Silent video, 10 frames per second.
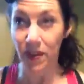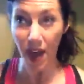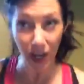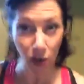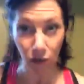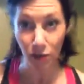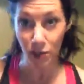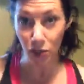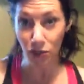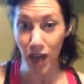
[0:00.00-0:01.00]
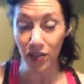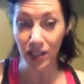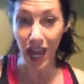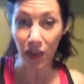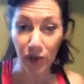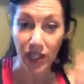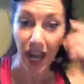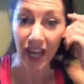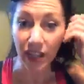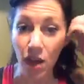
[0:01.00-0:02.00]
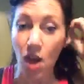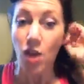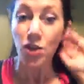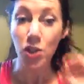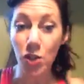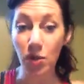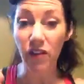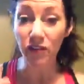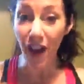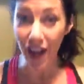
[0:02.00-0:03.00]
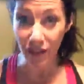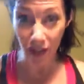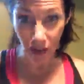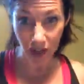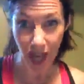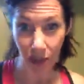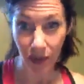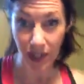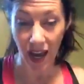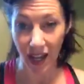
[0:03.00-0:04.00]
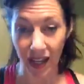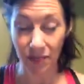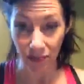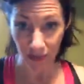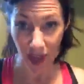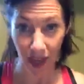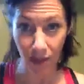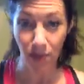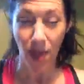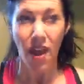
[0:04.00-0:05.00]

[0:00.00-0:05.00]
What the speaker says: I go from a 2,000 calorie diet to a 500 calorie diet, okay?